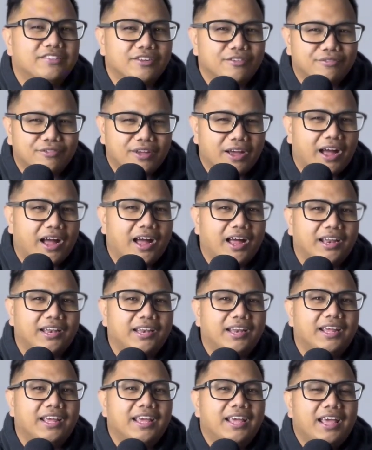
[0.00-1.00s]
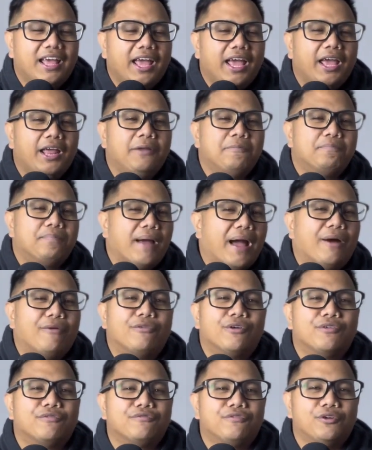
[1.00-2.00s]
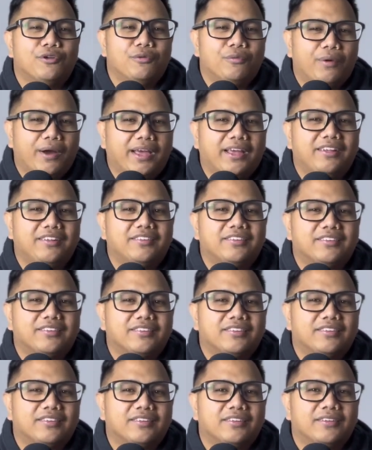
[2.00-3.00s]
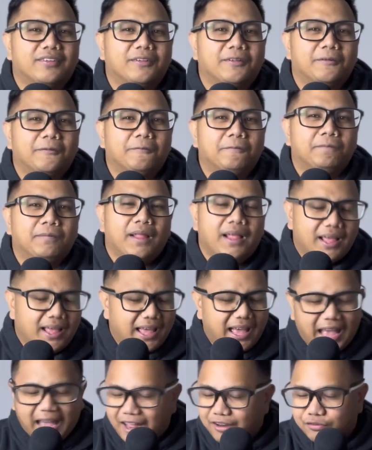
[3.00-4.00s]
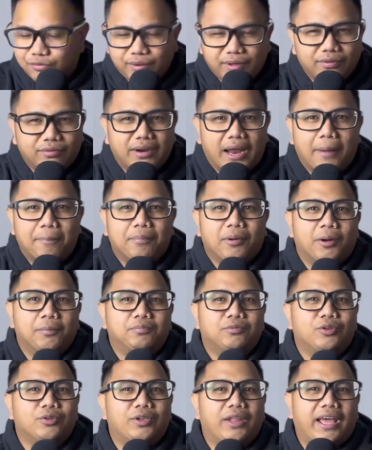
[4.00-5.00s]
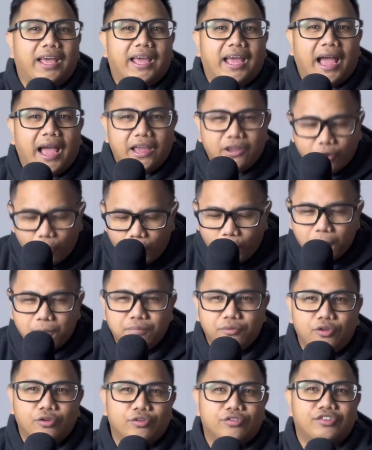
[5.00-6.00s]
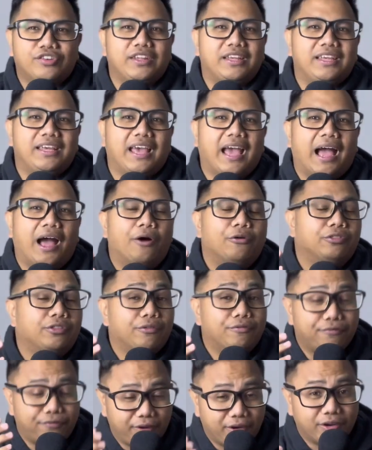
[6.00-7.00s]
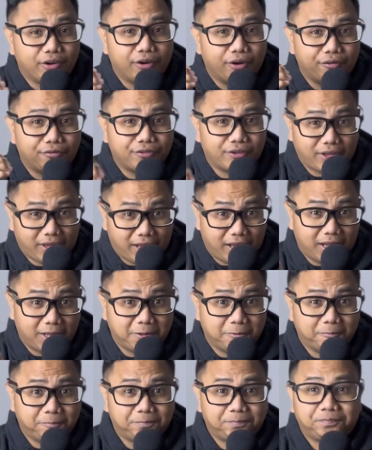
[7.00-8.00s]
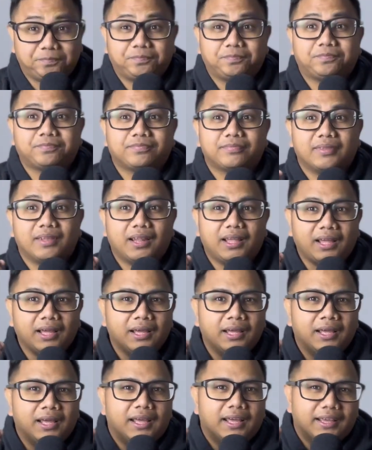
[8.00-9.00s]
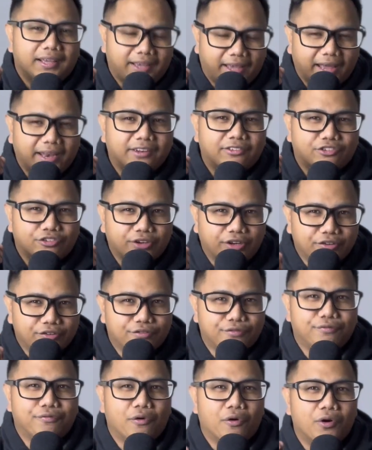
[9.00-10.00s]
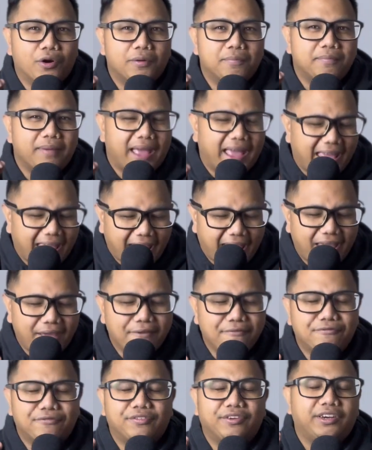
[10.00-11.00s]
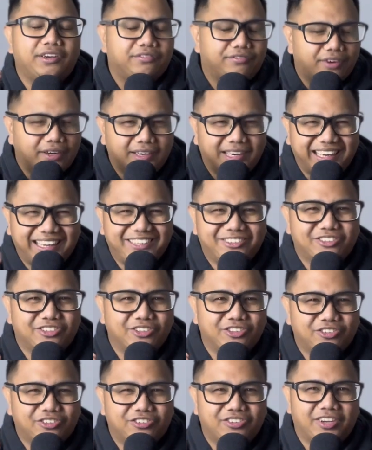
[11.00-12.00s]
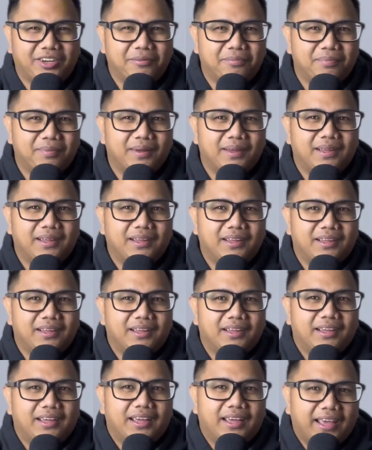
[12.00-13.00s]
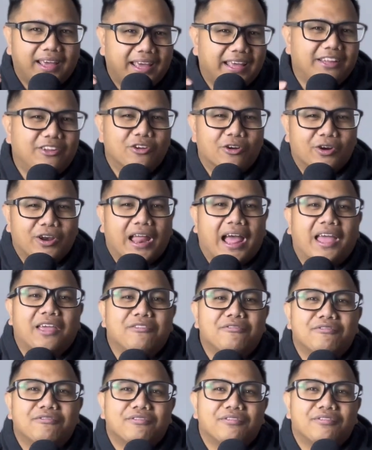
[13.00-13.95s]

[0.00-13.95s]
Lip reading: of God in powerful ways. As we wrap up today, I hope you see how the fear of God can transform every relationship in your life.